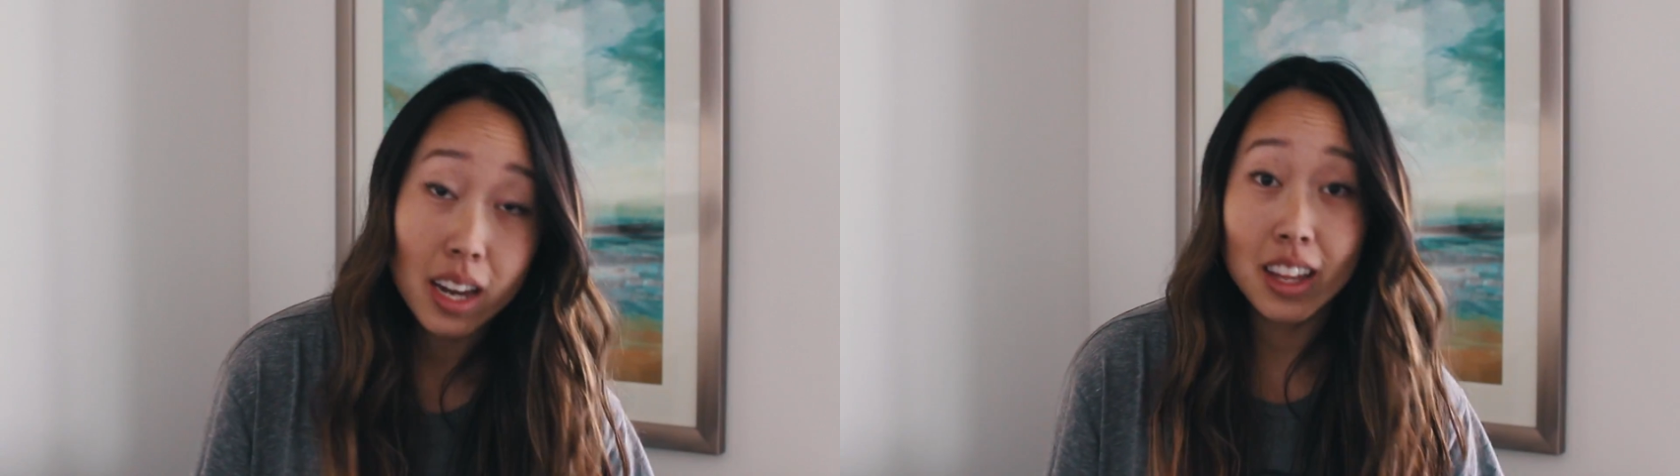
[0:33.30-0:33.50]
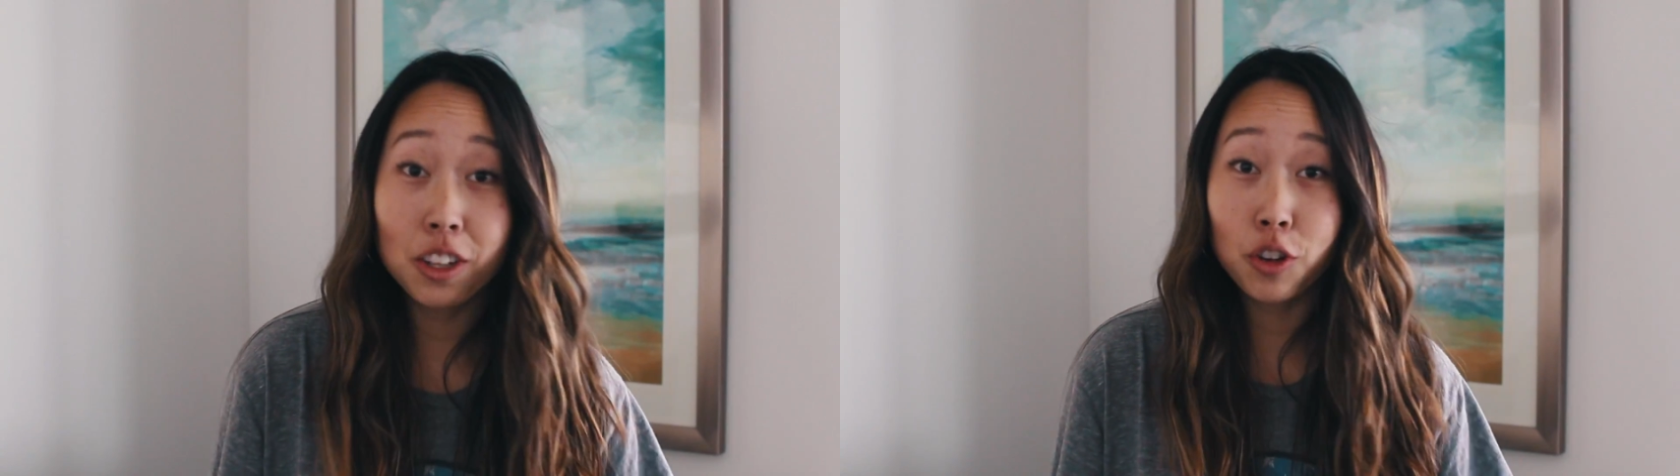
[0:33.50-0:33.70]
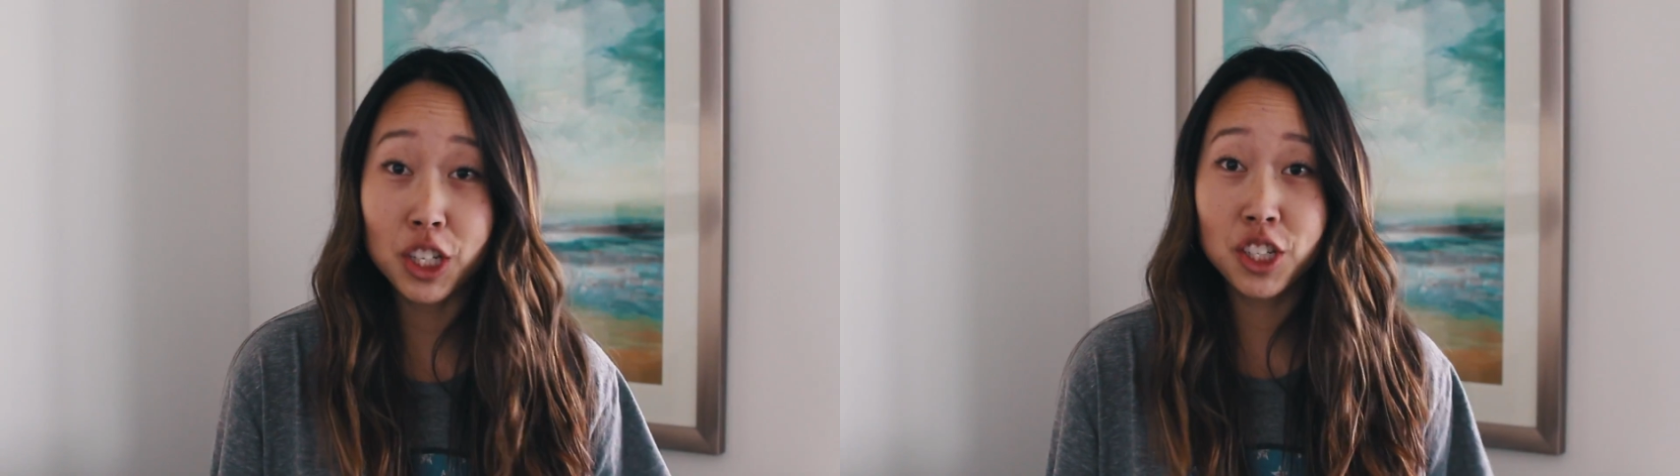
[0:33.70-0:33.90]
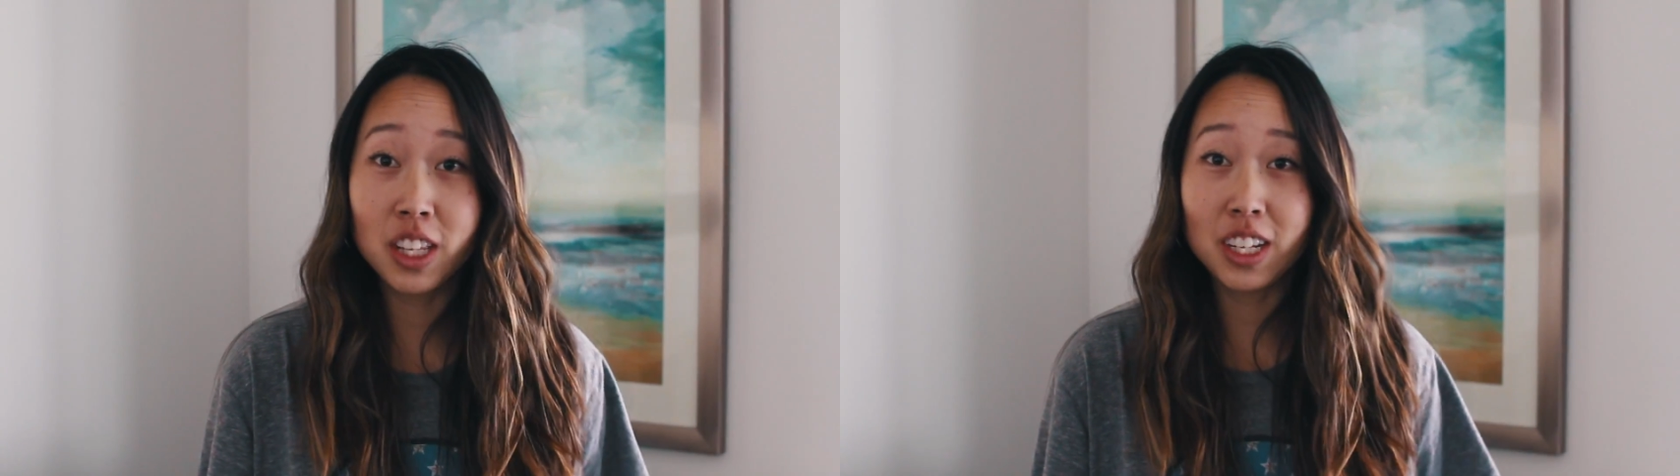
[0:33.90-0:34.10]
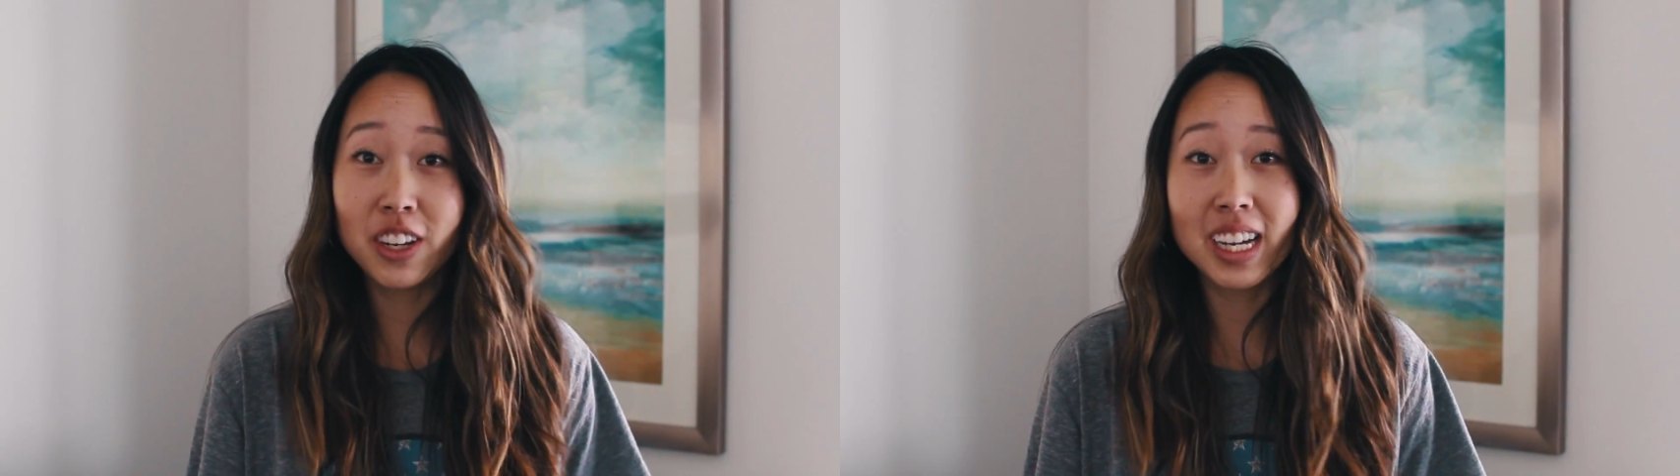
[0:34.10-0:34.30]
Another question
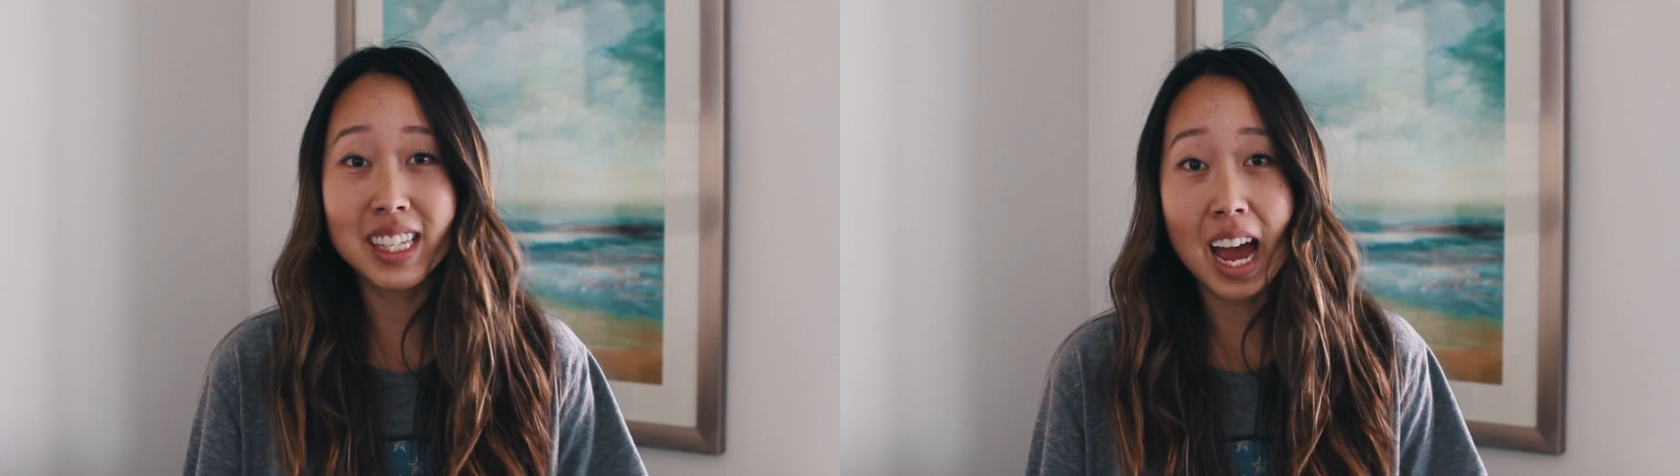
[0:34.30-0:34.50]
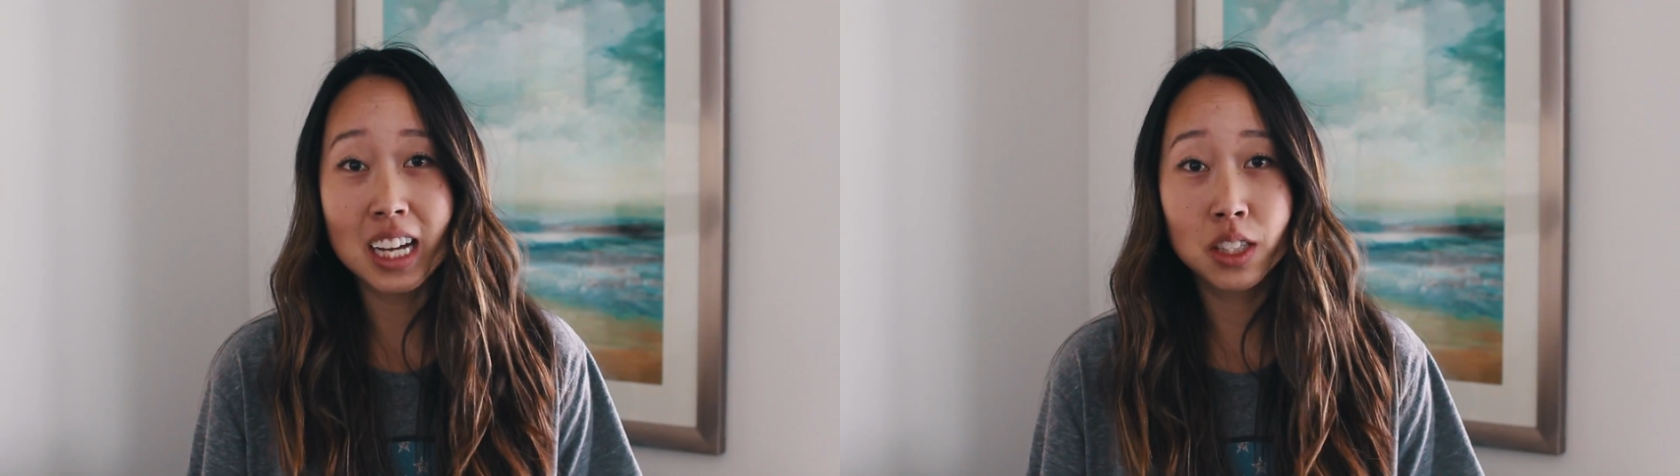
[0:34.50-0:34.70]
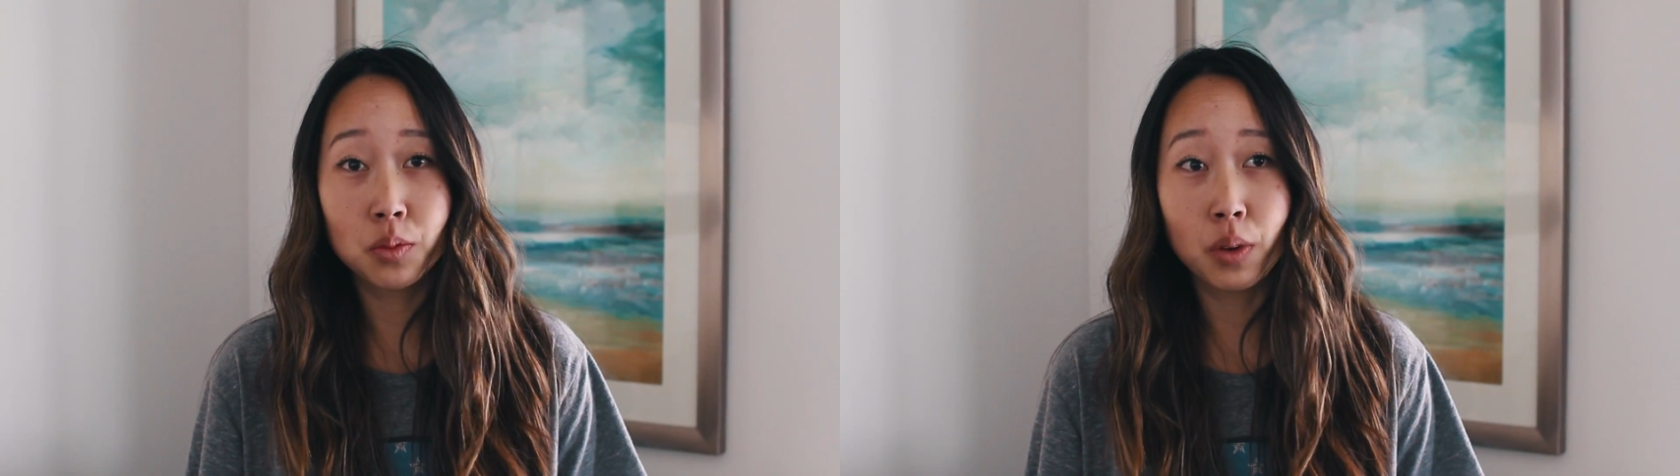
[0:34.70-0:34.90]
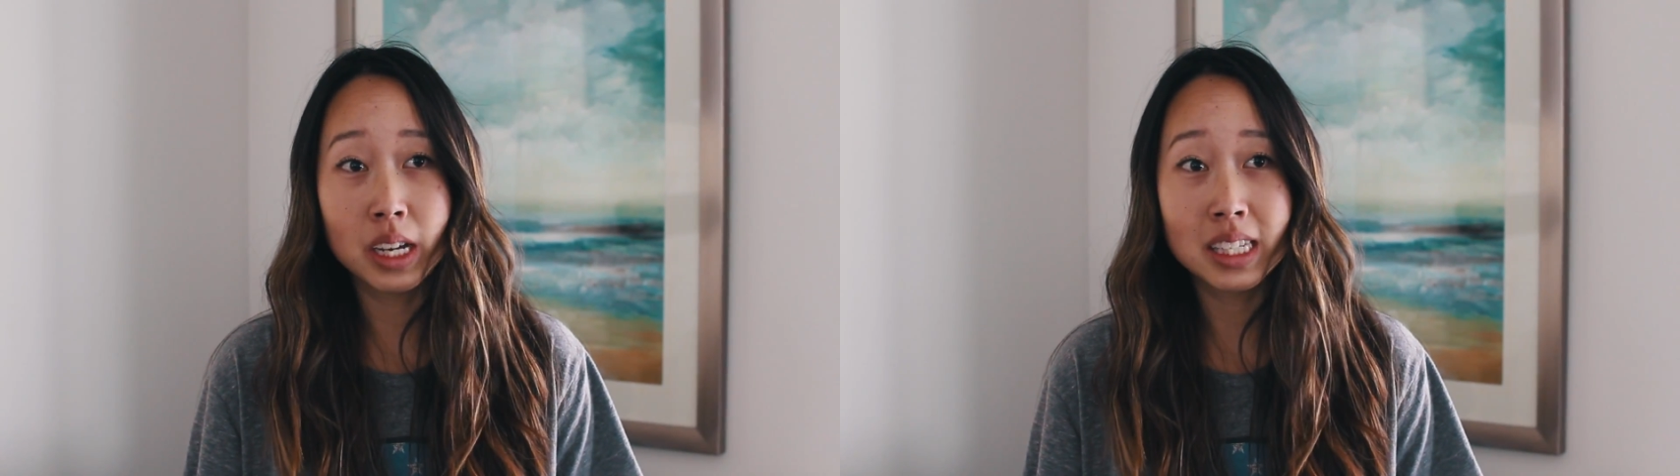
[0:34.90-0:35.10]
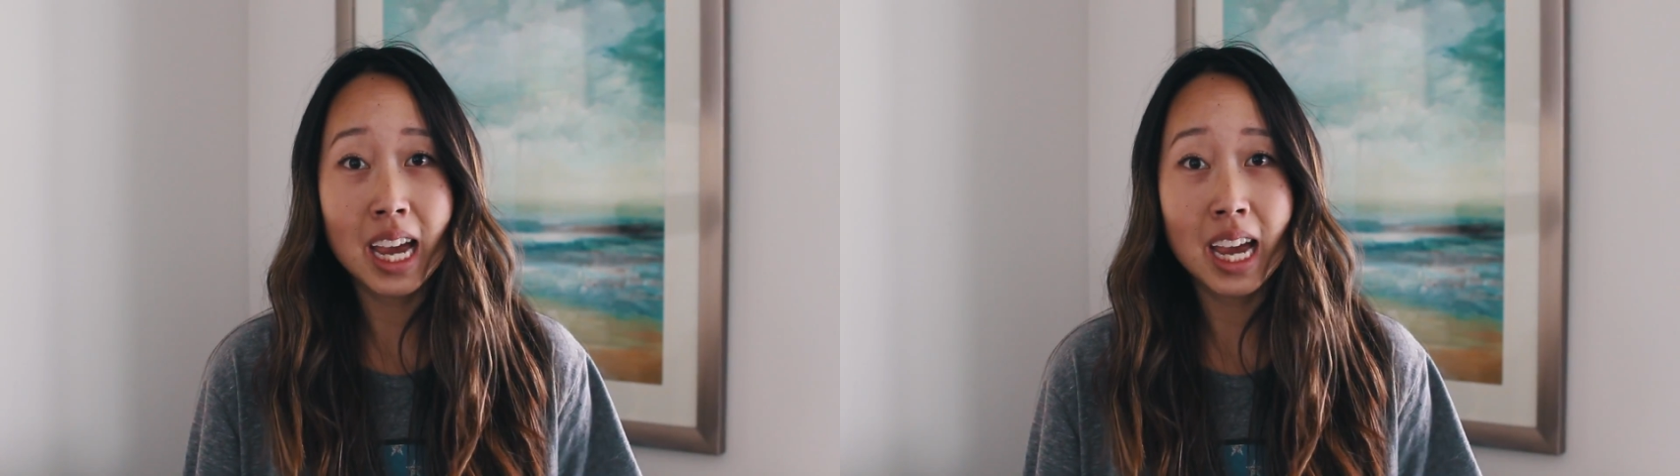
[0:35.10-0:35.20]
that you guys asked was,